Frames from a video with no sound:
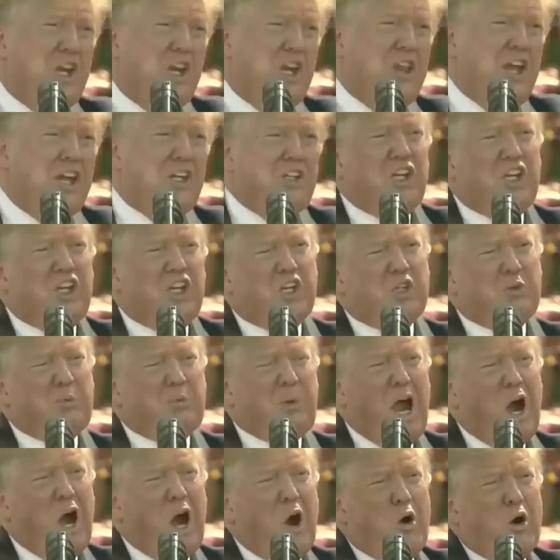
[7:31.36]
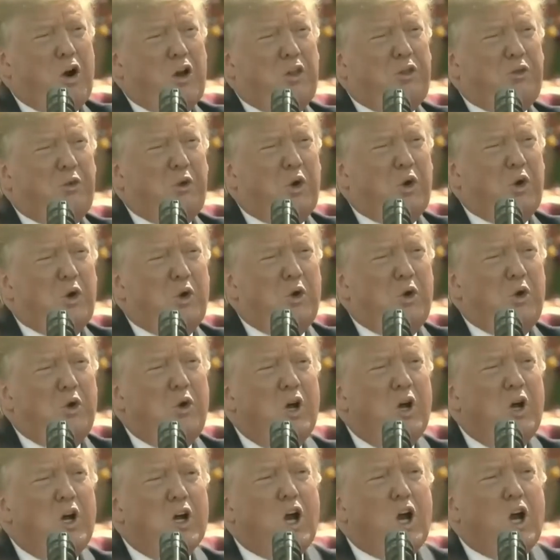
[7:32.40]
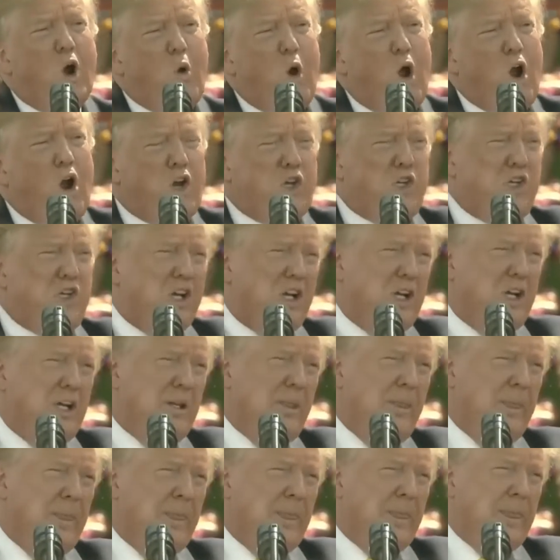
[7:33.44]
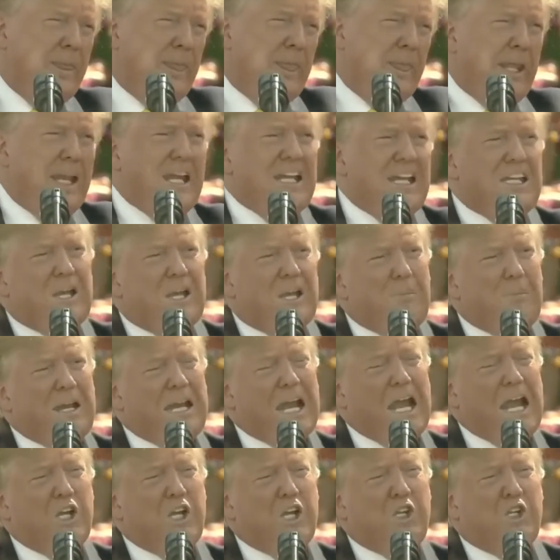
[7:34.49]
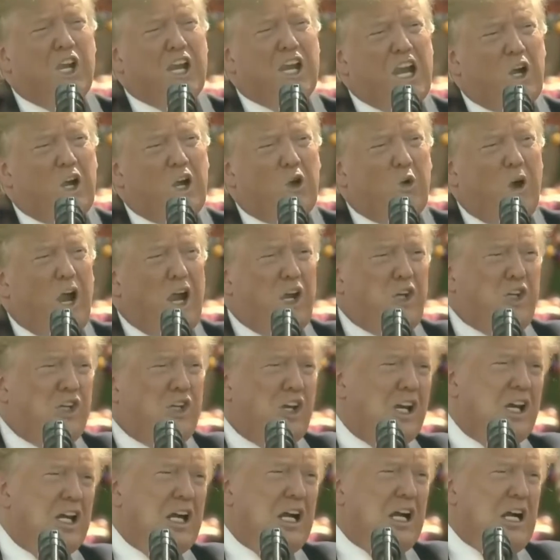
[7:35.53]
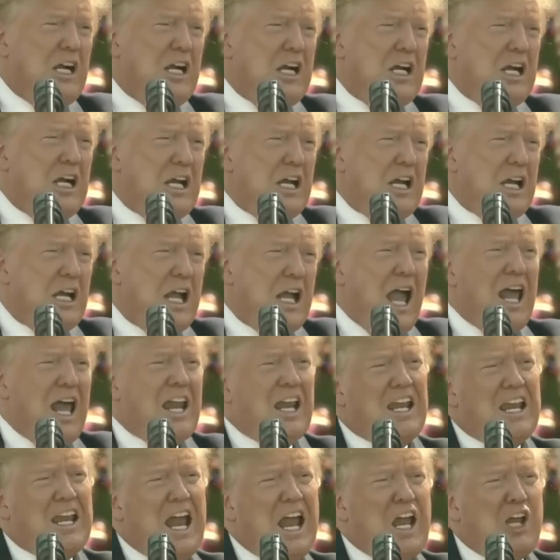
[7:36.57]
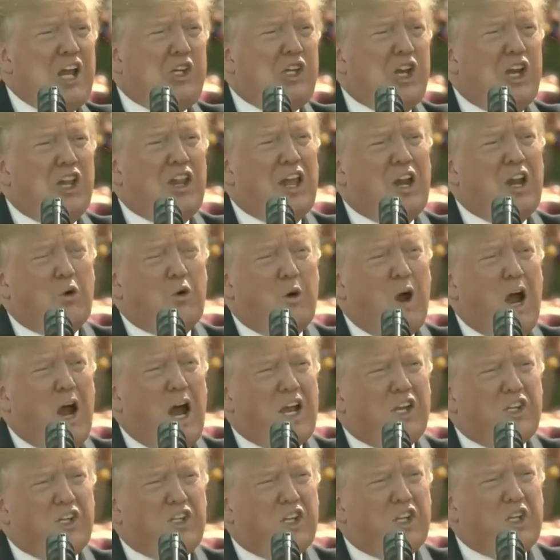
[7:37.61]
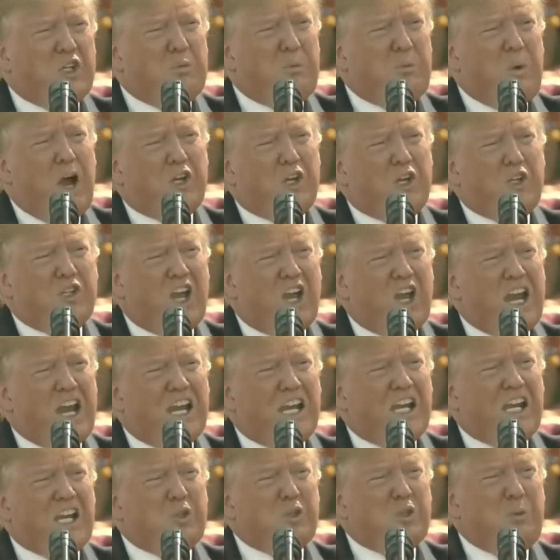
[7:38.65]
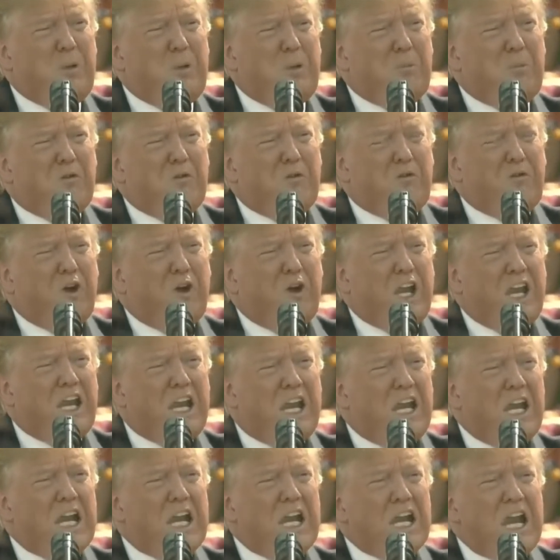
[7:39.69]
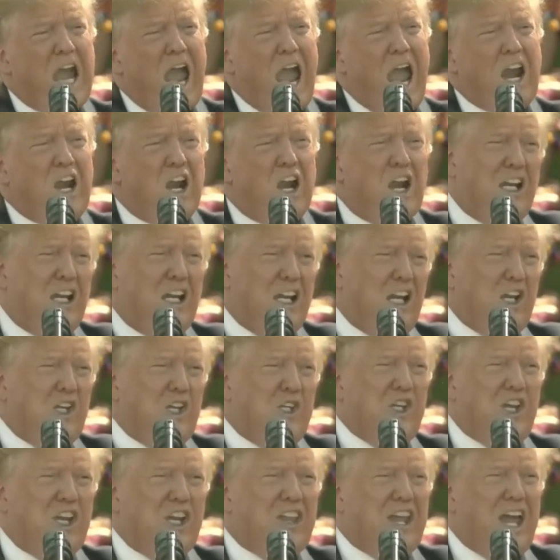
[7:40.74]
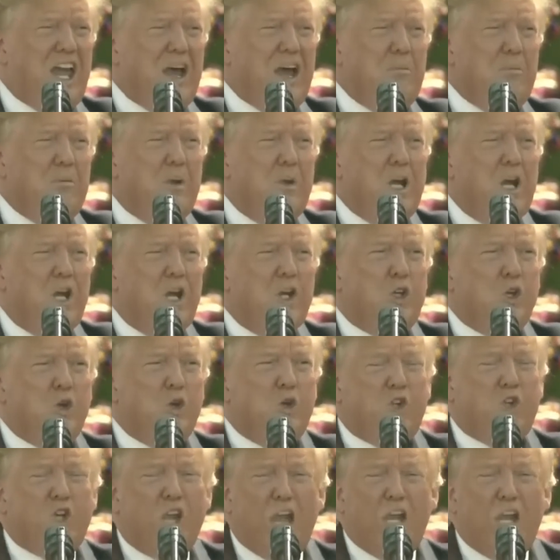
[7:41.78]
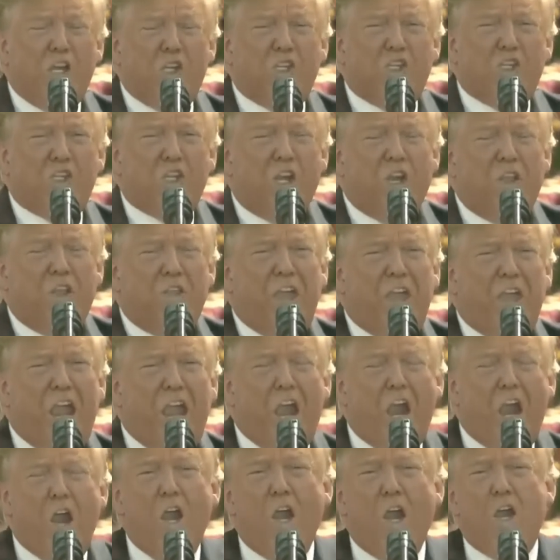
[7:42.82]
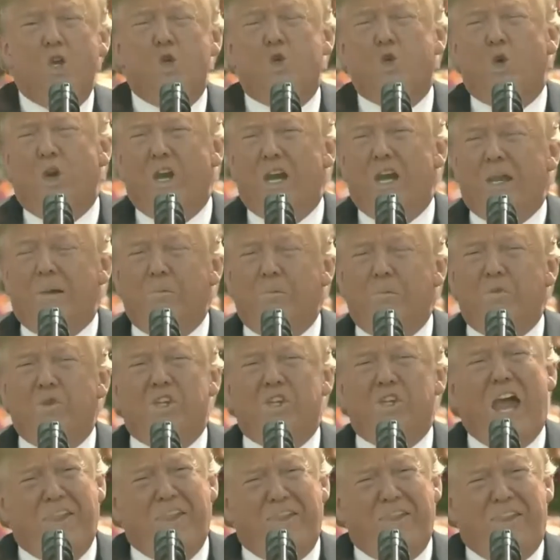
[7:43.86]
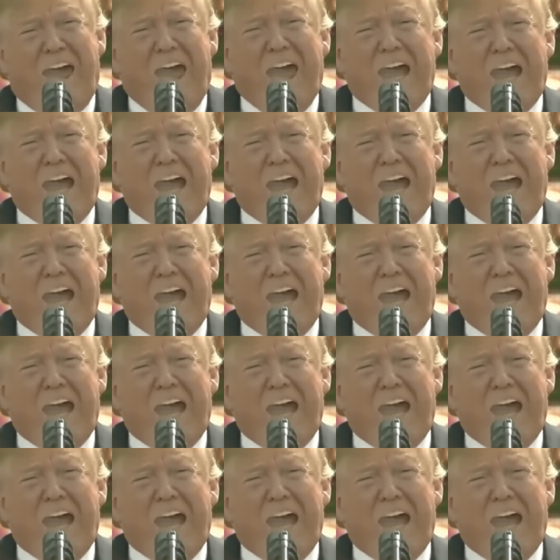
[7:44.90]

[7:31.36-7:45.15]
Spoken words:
that seeks power through coercion, intimidation, and aggression, and a nation that rises by setting its people free and unleashing them to chase their dreams, and that